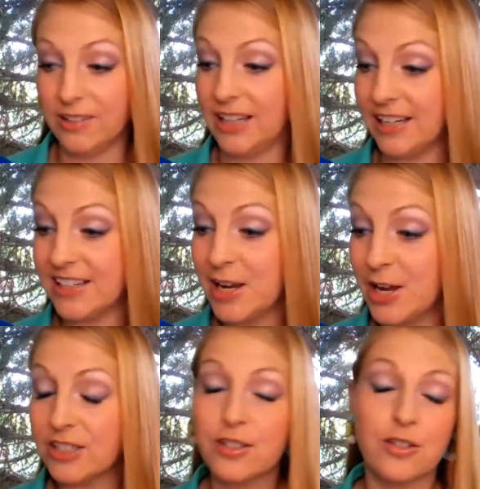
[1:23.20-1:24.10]
Caroline,
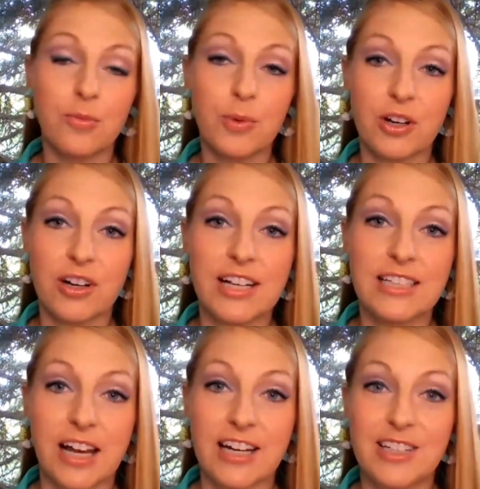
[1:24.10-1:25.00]
super
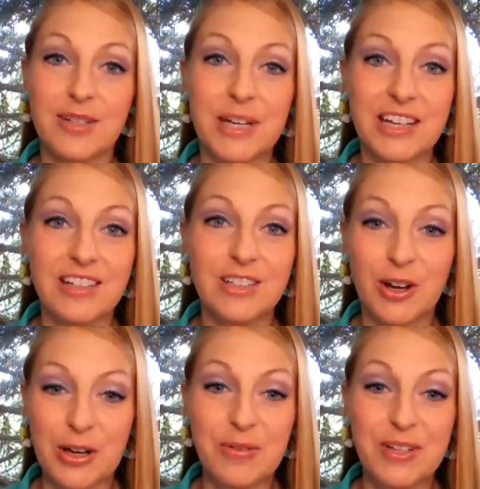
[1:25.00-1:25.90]
excited to be
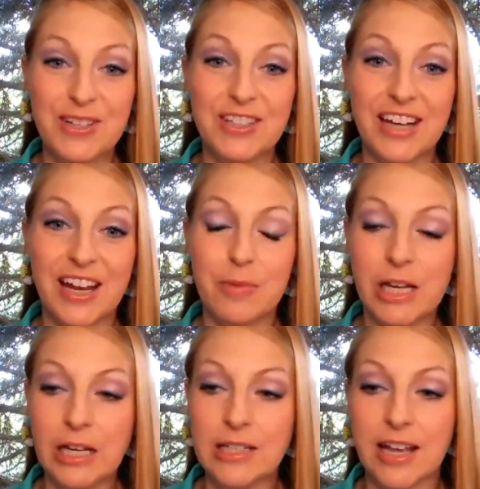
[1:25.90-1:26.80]
talking with you today
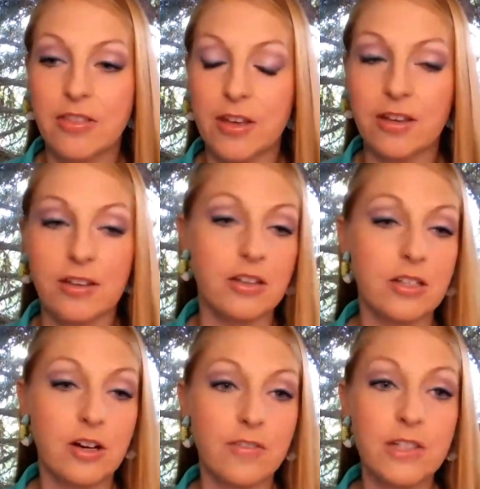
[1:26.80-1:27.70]
because the
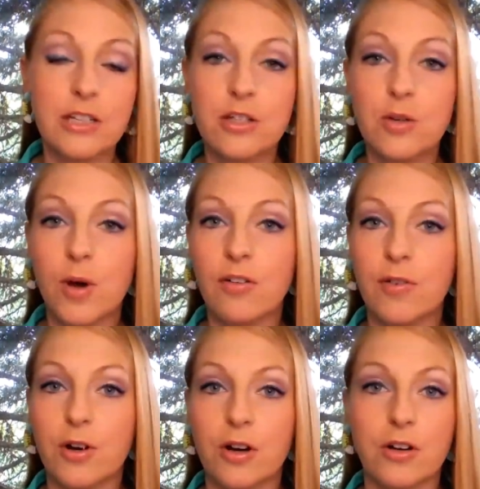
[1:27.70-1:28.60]
services you
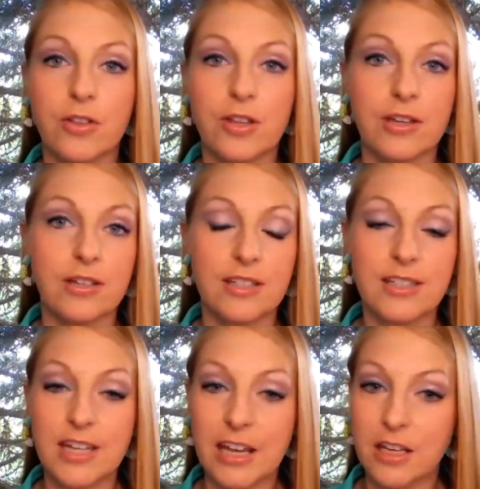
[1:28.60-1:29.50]
offer, the
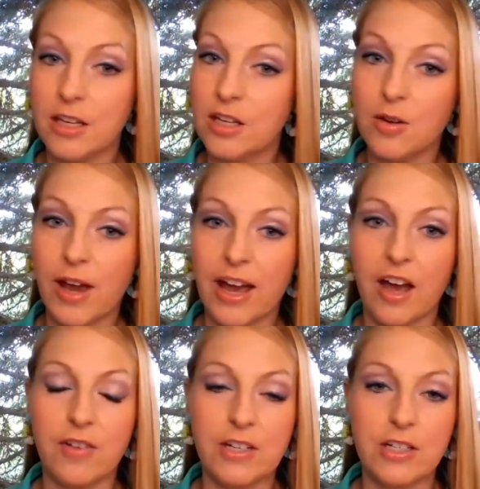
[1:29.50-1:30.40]
tech you
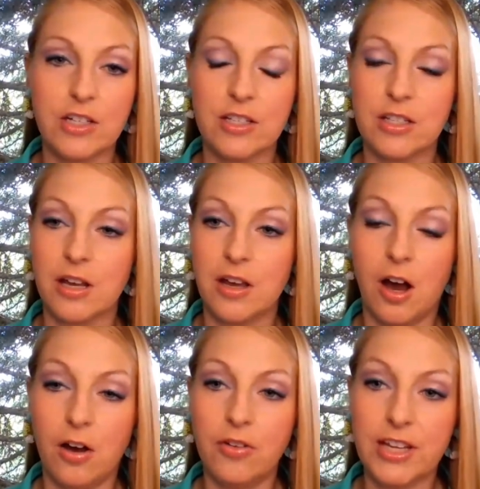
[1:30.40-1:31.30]
have, and just
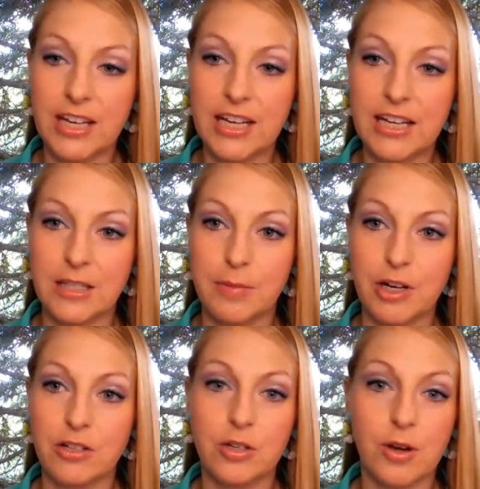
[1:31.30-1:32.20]
all the
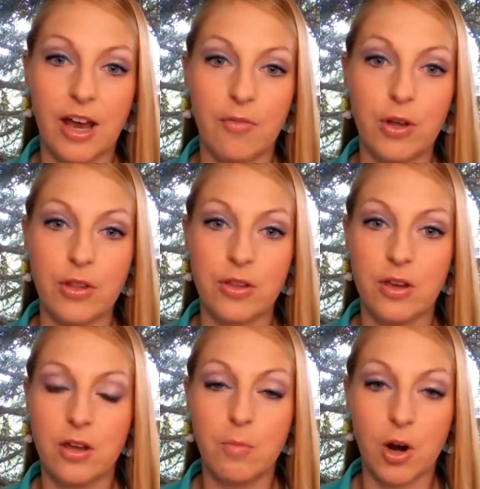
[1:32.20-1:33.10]
experience you have with
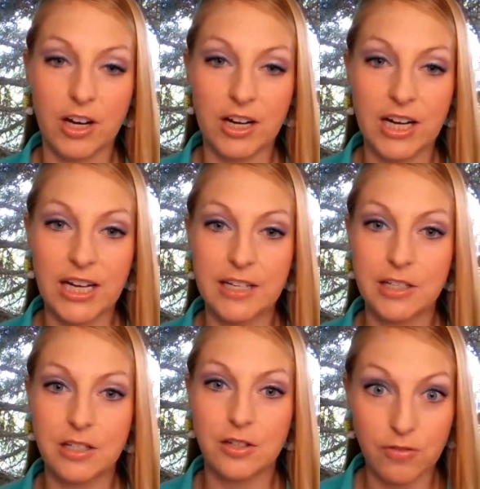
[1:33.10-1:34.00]
marketing
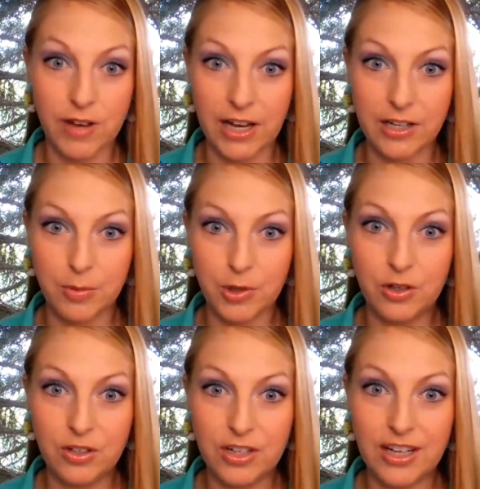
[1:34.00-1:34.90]
is so
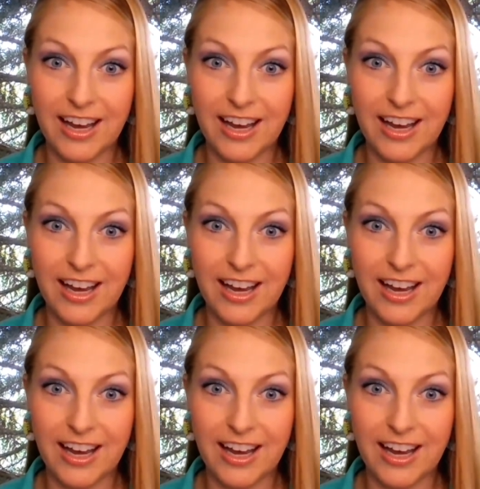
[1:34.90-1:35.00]
valuable.